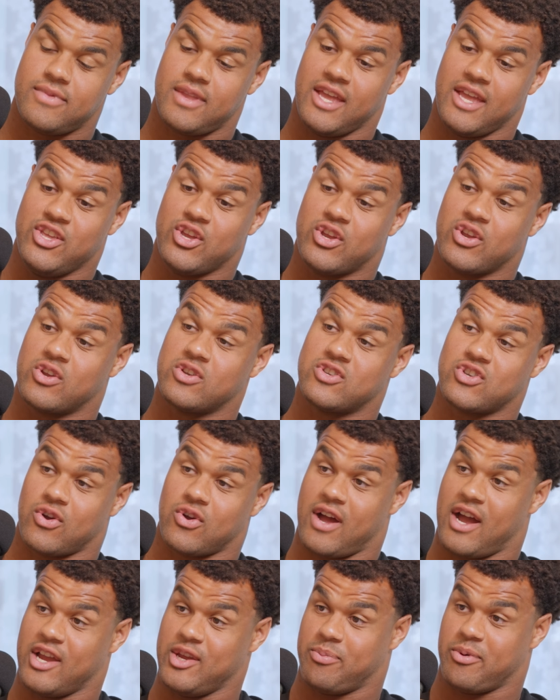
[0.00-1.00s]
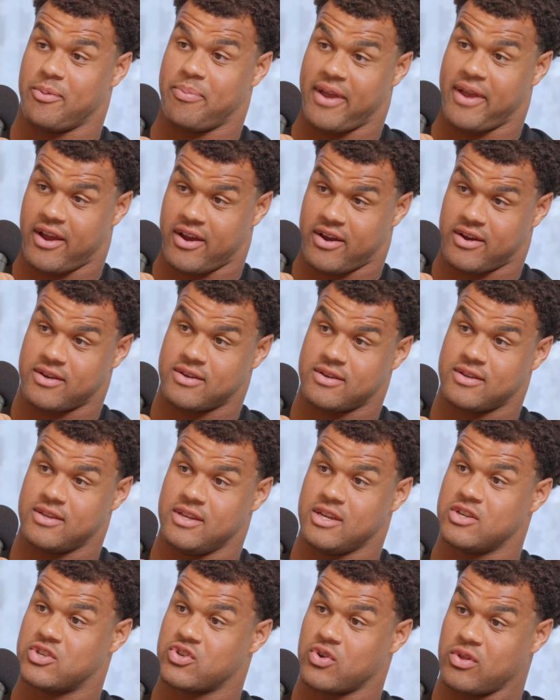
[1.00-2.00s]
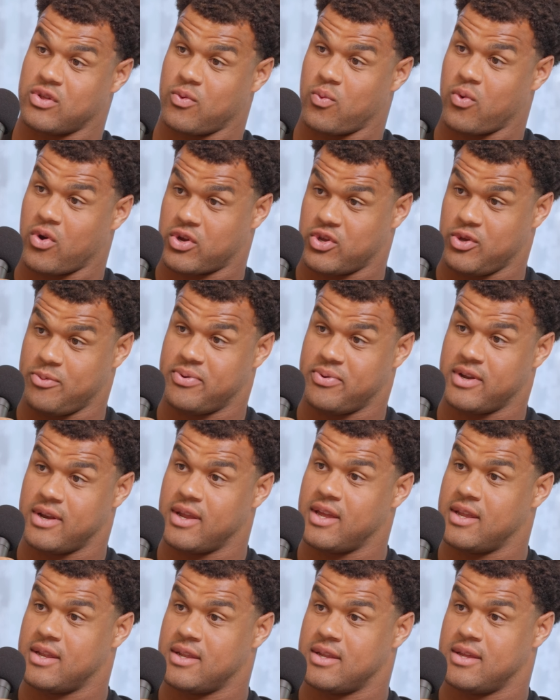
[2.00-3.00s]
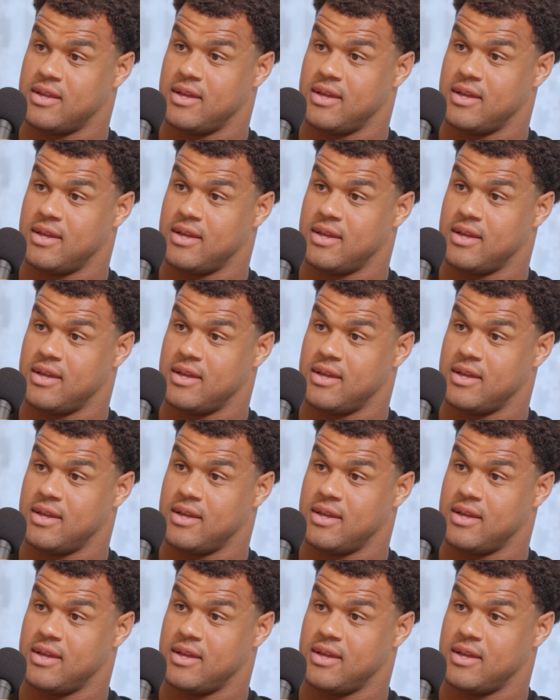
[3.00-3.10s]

you can control how you prepare you control the work you put in